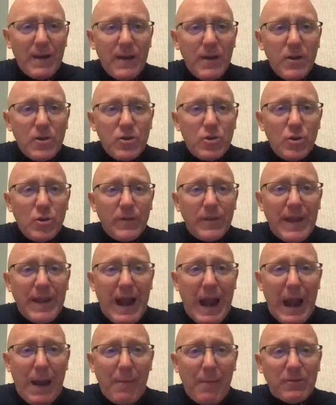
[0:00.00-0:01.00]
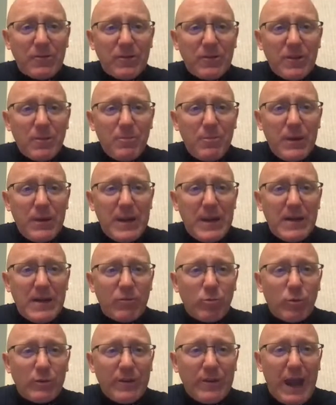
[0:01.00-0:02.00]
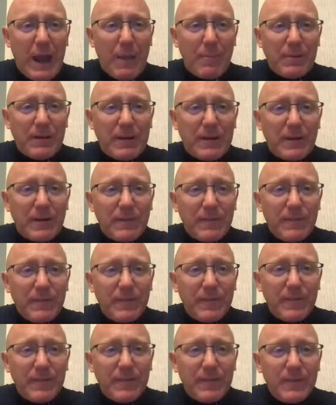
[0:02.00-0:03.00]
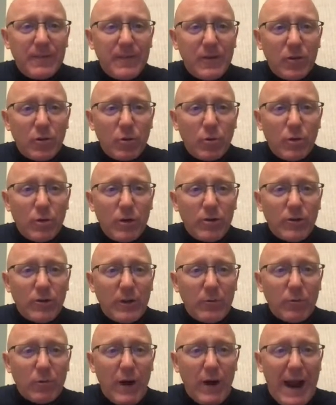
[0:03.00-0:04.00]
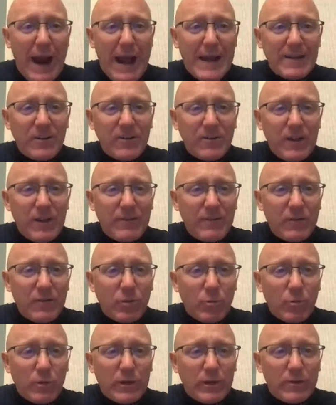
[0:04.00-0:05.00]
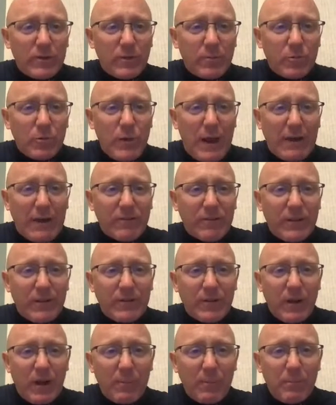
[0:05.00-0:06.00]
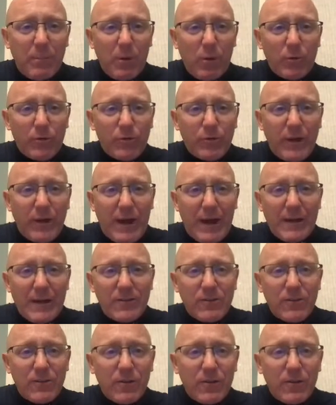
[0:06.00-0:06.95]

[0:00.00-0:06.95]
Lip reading: doing the opposite to P is what's happening. So it looks like we're adding 7, so we're going to subtract 7 on both sides.